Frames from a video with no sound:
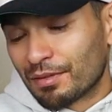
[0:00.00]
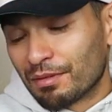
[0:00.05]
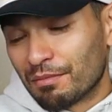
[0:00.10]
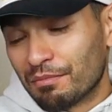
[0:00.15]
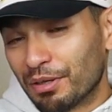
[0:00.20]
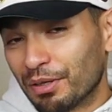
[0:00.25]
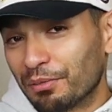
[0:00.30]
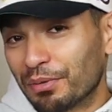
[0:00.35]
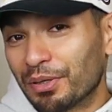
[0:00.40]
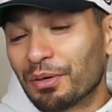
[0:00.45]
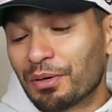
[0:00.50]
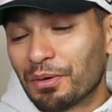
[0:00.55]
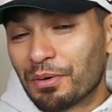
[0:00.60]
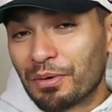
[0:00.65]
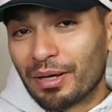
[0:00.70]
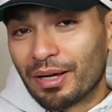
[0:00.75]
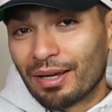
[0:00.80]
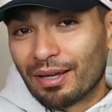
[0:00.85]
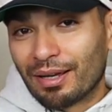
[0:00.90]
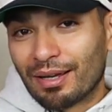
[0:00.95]
But real
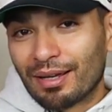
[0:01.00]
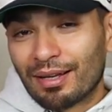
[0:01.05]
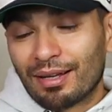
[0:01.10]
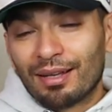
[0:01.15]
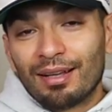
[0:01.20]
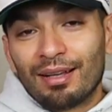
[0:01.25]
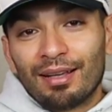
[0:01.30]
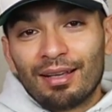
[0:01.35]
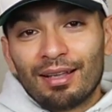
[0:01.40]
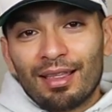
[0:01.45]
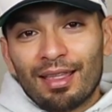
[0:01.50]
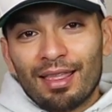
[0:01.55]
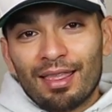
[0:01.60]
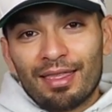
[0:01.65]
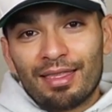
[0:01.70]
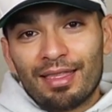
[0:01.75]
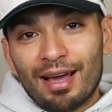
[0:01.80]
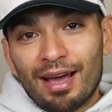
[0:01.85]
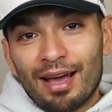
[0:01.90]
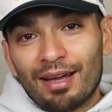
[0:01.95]
quick,
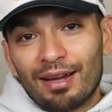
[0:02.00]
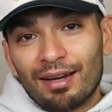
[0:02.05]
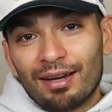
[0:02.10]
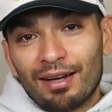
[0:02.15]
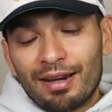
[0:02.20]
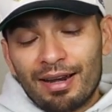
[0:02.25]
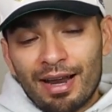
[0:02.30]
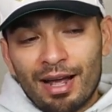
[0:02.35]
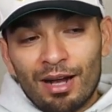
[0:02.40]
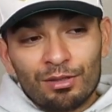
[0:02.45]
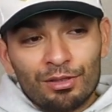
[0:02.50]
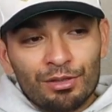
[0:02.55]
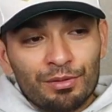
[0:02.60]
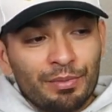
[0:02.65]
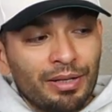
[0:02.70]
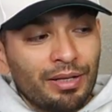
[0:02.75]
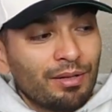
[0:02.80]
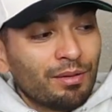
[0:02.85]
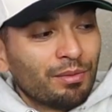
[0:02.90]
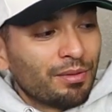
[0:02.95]
that
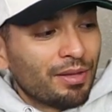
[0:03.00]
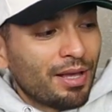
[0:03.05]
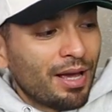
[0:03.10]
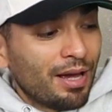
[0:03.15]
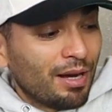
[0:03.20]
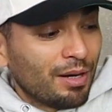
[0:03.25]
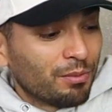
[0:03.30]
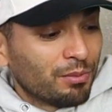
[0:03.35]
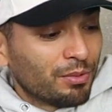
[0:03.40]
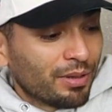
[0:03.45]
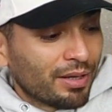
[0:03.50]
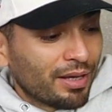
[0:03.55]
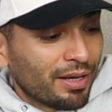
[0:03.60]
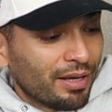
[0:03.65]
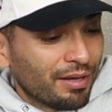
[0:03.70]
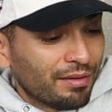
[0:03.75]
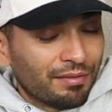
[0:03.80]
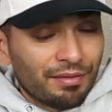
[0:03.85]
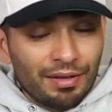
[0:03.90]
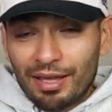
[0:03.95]
announcement that I will
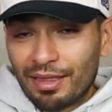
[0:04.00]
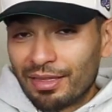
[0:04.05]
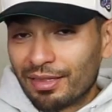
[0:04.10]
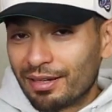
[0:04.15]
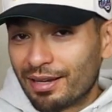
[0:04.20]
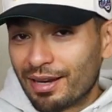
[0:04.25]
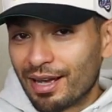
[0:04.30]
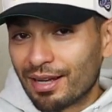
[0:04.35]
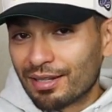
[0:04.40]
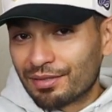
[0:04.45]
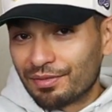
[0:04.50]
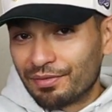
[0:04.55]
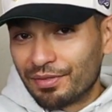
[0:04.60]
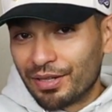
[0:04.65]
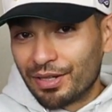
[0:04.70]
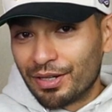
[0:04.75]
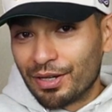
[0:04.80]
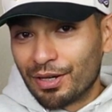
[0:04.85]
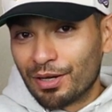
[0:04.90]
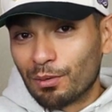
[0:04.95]
give in the next
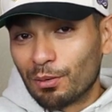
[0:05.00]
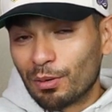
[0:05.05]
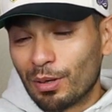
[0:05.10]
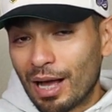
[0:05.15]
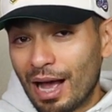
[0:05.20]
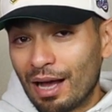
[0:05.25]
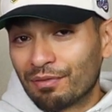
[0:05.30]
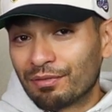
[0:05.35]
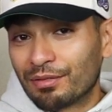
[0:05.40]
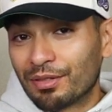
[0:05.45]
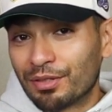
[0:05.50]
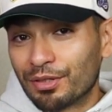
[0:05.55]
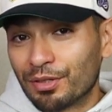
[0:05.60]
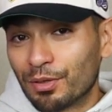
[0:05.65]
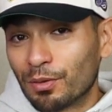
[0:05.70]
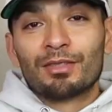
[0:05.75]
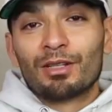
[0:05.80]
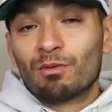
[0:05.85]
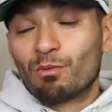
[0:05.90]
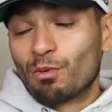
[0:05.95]
video will have to
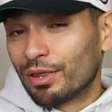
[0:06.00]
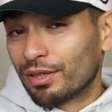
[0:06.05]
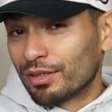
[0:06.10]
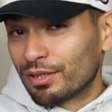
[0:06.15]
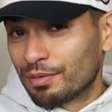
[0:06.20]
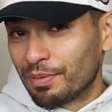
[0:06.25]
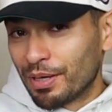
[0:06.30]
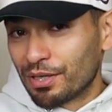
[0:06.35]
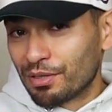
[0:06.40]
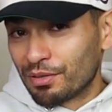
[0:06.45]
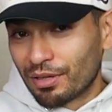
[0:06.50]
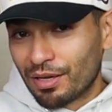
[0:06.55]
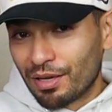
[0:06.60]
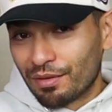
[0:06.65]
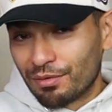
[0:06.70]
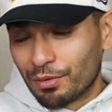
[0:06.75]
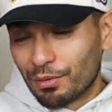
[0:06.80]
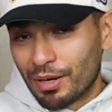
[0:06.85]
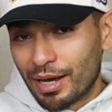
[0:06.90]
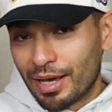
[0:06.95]
do with a special
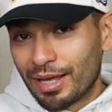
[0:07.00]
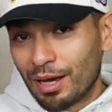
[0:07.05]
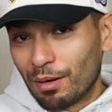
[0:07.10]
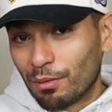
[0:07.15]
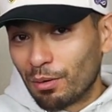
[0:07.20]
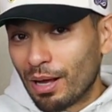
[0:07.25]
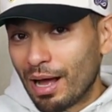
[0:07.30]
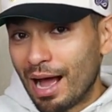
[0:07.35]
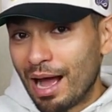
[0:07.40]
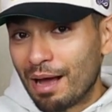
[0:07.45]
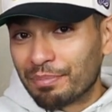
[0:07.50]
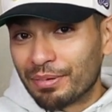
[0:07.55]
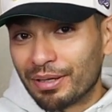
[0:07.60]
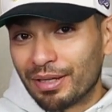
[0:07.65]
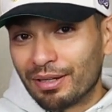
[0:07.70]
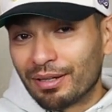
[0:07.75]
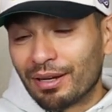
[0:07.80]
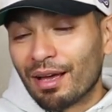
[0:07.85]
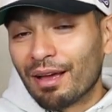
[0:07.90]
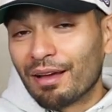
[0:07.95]
giveaway that will happen
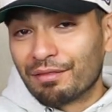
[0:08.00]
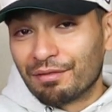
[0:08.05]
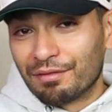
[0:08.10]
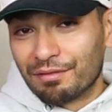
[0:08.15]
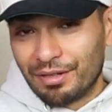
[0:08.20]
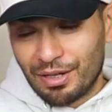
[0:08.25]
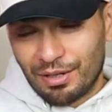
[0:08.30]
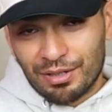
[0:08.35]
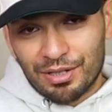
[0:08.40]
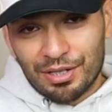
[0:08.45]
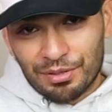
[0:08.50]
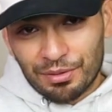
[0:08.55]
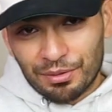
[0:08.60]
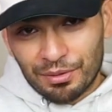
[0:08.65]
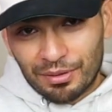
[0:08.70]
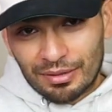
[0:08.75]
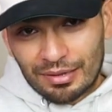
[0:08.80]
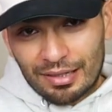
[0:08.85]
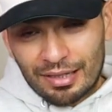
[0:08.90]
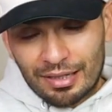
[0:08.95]
very
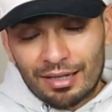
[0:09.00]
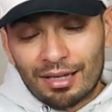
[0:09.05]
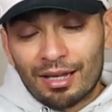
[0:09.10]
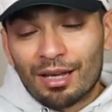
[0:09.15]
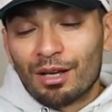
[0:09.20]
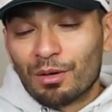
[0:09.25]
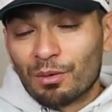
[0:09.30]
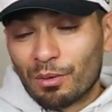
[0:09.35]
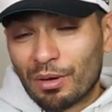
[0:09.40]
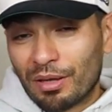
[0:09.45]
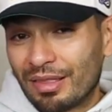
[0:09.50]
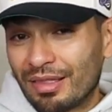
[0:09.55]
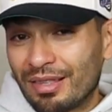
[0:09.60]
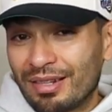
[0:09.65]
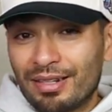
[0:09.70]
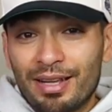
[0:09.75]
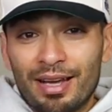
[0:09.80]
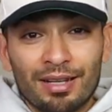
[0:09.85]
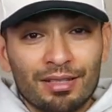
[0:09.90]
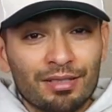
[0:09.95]
shortly within
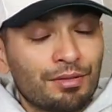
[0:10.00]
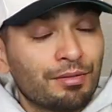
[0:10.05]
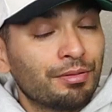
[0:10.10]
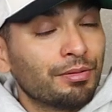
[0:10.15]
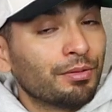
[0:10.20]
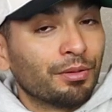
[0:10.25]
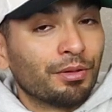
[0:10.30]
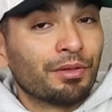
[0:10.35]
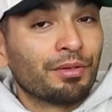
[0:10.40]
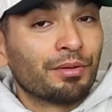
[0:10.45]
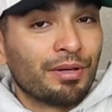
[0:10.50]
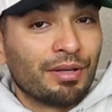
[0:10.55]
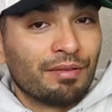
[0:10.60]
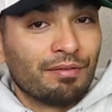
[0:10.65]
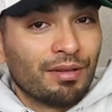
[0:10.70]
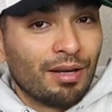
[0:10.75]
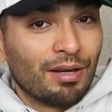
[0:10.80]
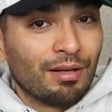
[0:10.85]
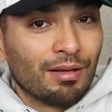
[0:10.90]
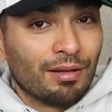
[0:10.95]
the next 2 or 3
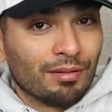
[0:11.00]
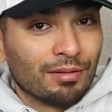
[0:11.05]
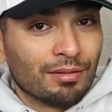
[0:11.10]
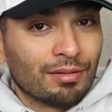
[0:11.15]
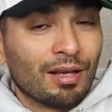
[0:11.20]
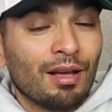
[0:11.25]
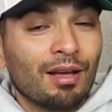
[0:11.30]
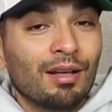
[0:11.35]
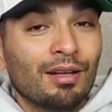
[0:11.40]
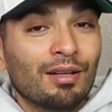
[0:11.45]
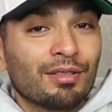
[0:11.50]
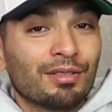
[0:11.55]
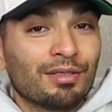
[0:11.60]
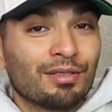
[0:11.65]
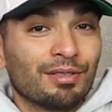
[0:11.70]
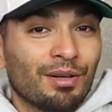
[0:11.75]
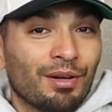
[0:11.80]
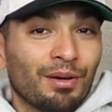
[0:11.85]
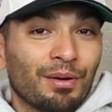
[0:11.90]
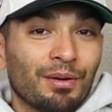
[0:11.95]
videos.
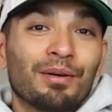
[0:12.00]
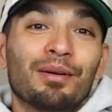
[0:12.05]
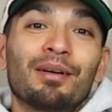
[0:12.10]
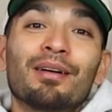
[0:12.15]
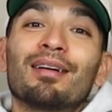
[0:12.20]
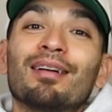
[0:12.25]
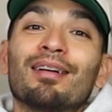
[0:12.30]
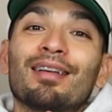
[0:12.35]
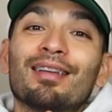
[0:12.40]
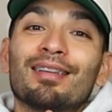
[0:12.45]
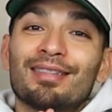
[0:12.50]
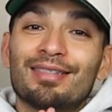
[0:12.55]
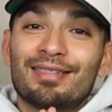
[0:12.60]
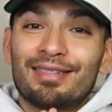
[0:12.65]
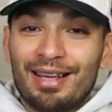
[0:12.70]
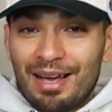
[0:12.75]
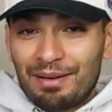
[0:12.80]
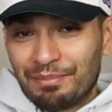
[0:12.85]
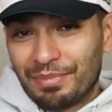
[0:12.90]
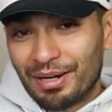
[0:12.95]
So
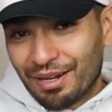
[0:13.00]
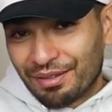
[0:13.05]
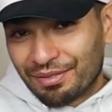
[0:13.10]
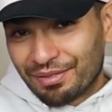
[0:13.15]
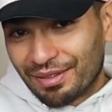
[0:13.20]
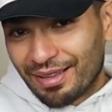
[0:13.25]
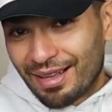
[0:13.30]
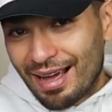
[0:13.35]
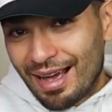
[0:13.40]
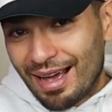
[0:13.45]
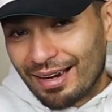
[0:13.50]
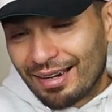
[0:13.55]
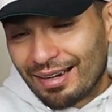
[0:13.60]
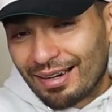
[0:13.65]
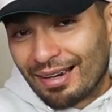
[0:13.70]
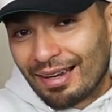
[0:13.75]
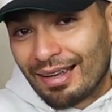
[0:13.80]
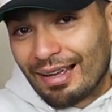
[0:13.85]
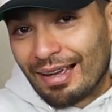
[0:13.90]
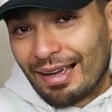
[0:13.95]
stand by for that,
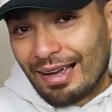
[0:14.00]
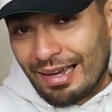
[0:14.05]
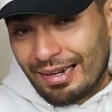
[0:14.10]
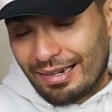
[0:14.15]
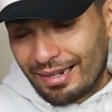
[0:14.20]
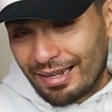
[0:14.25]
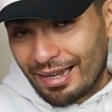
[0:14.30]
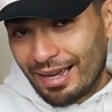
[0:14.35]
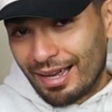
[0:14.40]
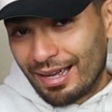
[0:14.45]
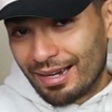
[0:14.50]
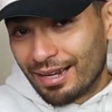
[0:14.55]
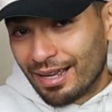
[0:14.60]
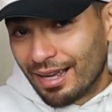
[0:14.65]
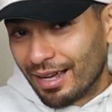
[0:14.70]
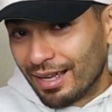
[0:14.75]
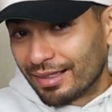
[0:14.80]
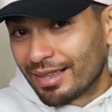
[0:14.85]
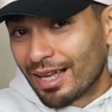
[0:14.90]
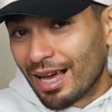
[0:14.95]
and again,
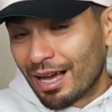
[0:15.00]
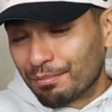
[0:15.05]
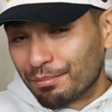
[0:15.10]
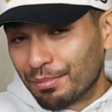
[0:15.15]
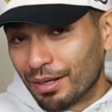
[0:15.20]
hit that